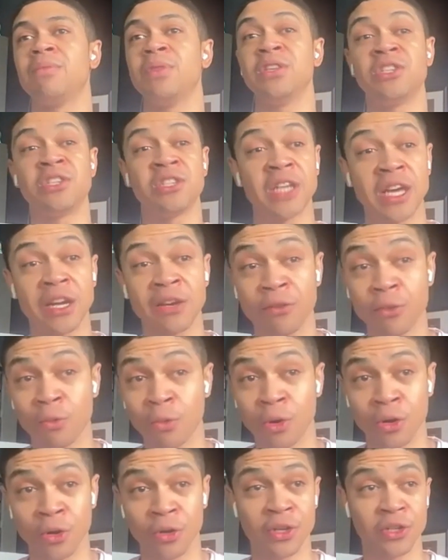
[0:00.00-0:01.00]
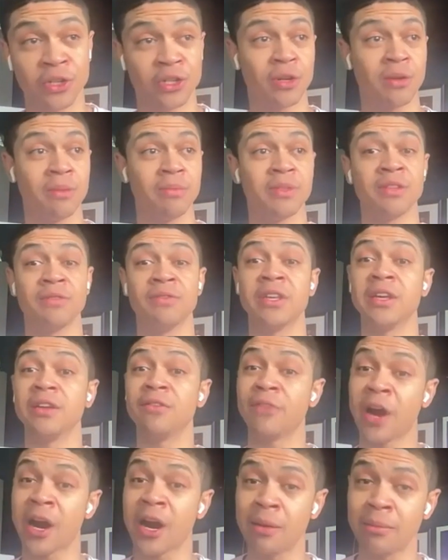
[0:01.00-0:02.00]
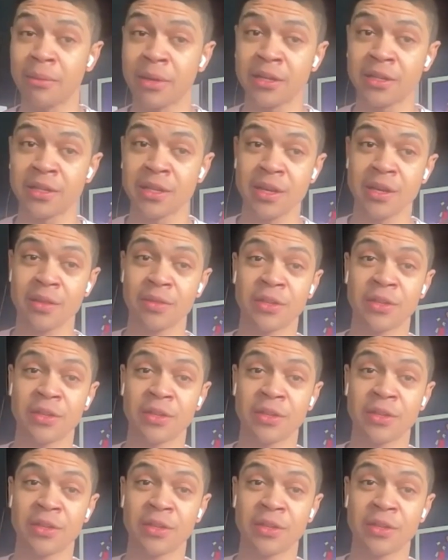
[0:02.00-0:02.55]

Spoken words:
the state of the world in terms of the environment,